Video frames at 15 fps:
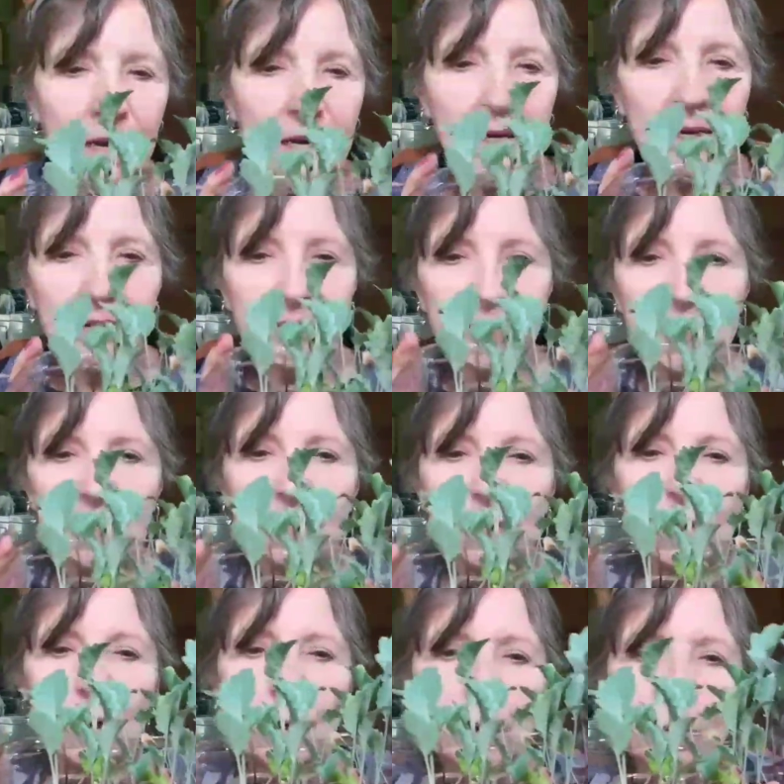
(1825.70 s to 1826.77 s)
Uh, these
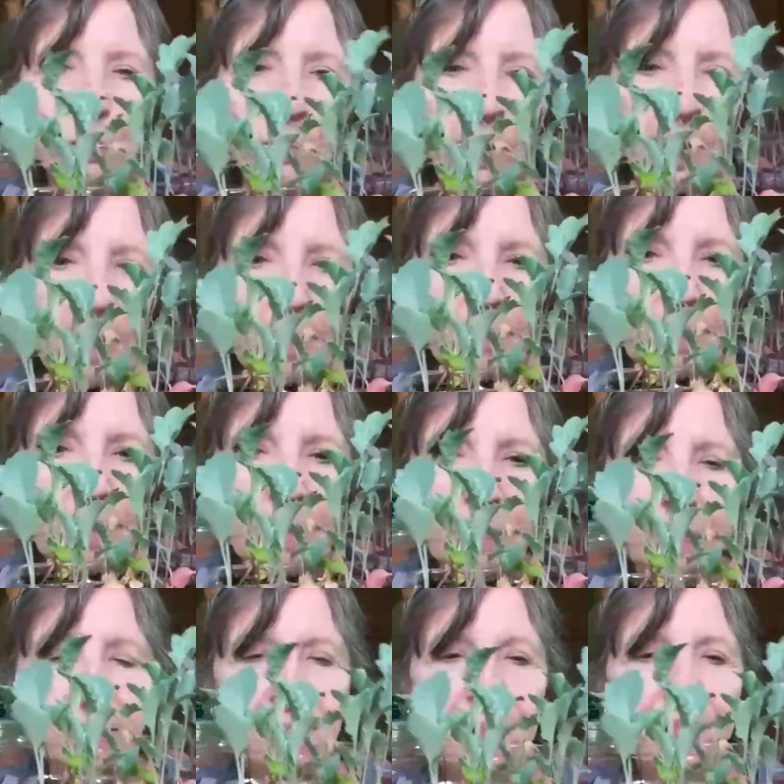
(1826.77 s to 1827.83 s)
are kohlrabi
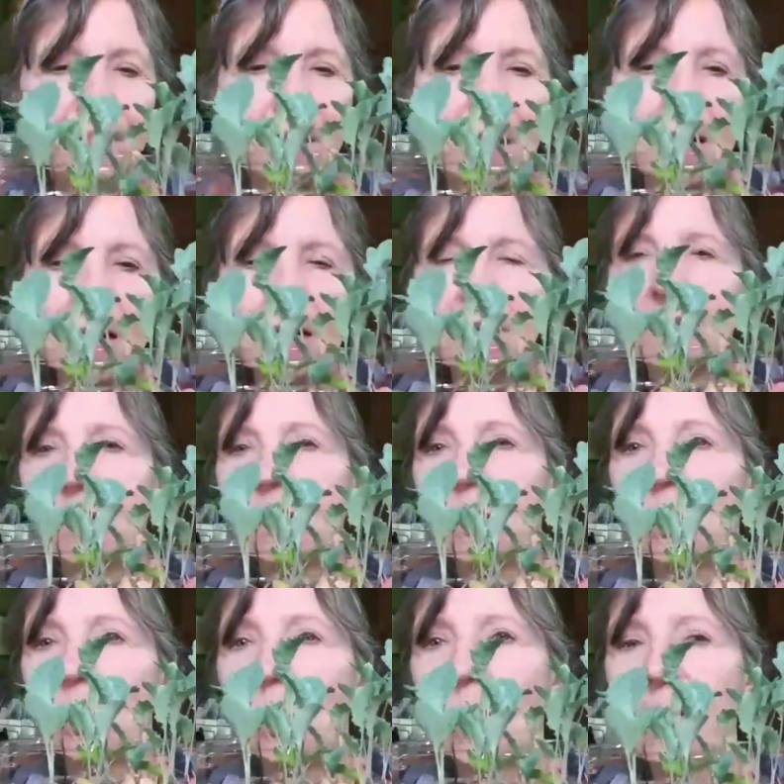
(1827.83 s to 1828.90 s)
and
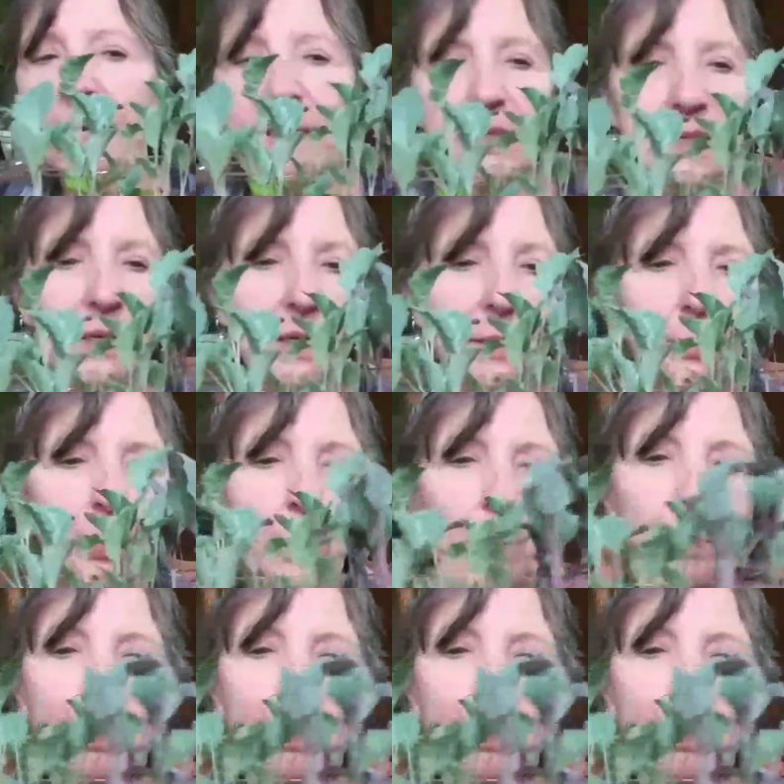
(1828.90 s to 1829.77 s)
they're white and